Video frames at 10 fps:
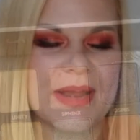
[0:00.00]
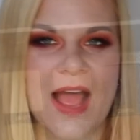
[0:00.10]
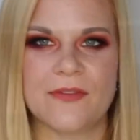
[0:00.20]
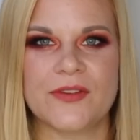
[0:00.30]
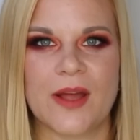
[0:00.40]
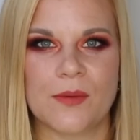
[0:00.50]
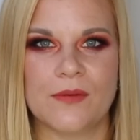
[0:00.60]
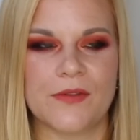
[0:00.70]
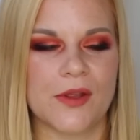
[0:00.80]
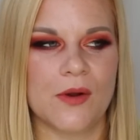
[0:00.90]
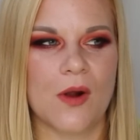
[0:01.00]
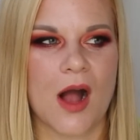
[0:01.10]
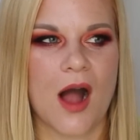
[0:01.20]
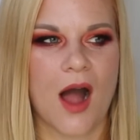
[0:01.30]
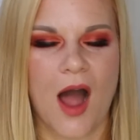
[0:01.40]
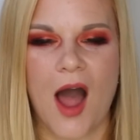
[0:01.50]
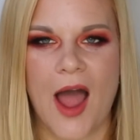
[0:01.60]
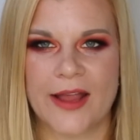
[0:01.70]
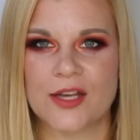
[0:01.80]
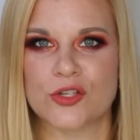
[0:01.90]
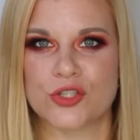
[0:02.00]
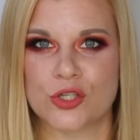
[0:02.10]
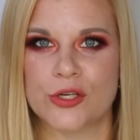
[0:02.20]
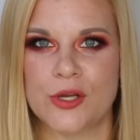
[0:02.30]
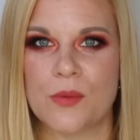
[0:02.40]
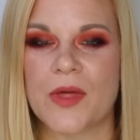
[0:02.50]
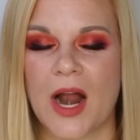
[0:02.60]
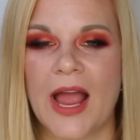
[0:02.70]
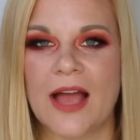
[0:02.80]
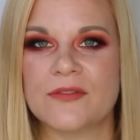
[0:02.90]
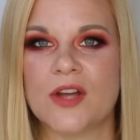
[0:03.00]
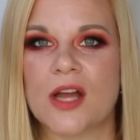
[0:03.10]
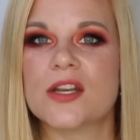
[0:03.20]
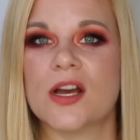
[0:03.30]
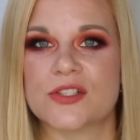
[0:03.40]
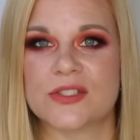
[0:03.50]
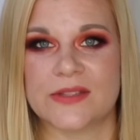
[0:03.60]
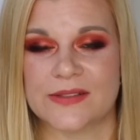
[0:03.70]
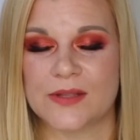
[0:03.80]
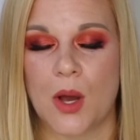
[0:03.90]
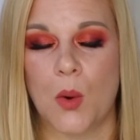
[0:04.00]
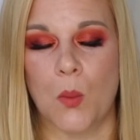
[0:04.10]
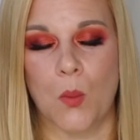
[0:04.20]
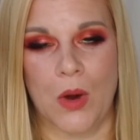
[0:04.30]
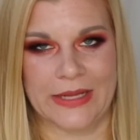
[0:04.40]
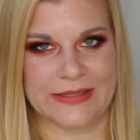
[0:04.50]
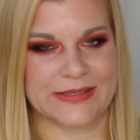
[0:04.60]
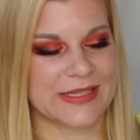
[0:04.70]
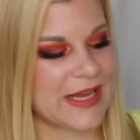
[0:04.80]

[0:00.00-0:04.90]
but after that review, I can assure you that I have not touched this once.